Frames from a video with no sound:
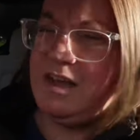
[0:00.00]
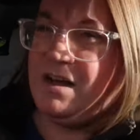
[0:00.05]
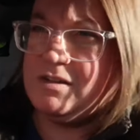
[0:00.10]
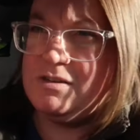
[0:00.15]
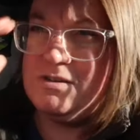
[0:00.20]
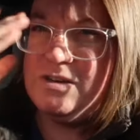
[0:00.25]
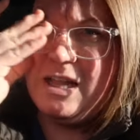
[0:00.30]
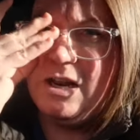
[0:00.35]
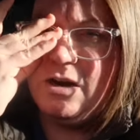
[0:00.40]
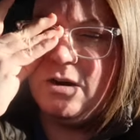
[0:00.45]
the
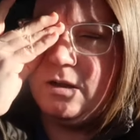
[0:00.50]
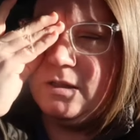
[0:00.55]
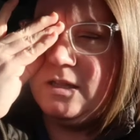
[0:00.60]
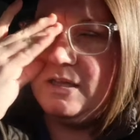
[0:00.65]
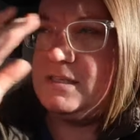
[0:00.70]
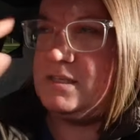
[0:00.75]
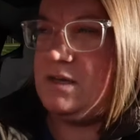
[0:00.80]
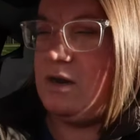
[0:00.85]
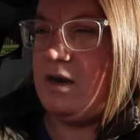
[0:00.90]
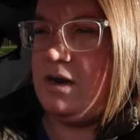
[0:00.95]
alternator on
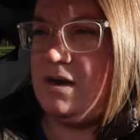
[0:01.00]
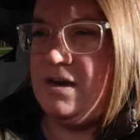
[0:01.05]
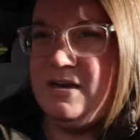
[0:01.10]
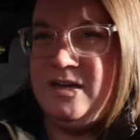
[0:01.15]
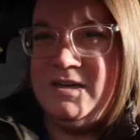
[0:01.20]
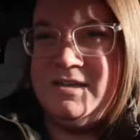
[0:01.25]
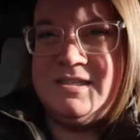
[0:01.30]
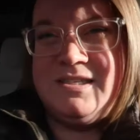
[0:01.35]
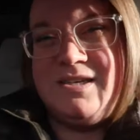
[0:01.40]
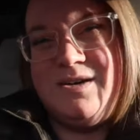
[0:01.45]
this car,
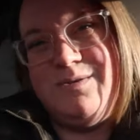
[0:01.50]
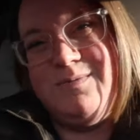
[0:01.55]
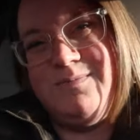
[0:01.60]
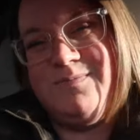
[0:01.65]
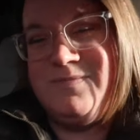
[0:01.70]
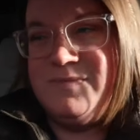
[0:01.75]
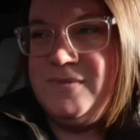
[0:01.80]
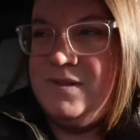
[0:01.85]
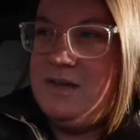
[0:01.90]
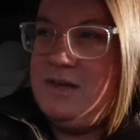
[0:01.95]
so
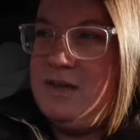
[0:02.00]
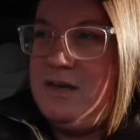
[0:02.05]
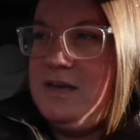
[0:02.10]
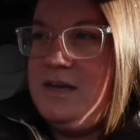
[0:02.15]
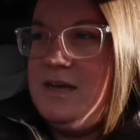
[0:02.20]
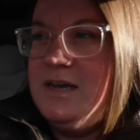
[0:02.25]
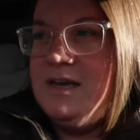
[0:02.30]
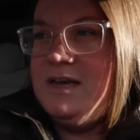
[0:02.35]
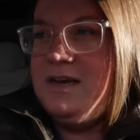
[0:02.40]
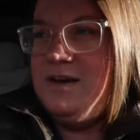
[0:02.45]

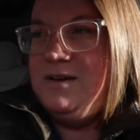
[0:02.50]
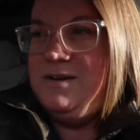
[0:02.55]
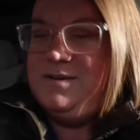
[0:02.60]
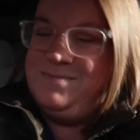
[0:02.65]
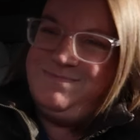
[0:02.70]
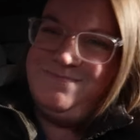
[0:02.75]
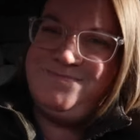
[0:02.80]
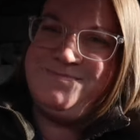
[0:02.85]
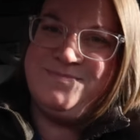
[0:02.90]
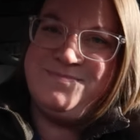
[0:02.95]

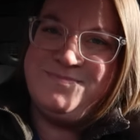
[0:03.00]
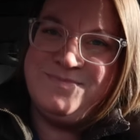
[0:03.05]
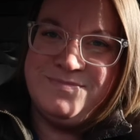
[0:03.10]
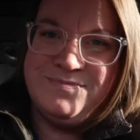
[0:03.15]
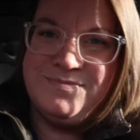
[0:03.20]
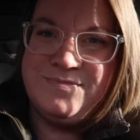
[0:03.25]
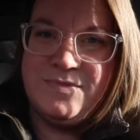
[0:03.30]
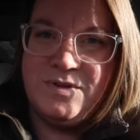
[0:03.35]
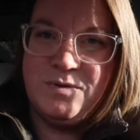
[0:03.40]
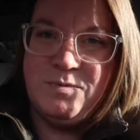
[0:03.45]
mm,
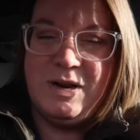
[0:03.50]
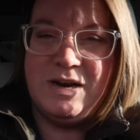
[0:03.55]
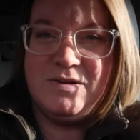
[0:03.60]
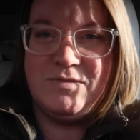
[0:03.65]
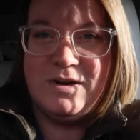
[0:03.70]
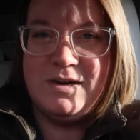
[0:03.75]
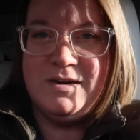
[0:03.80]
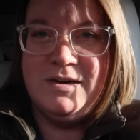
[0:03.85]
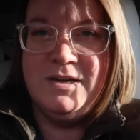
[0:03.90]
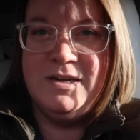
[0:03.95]

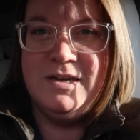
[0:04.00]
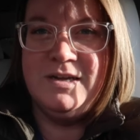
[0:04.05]
whatever.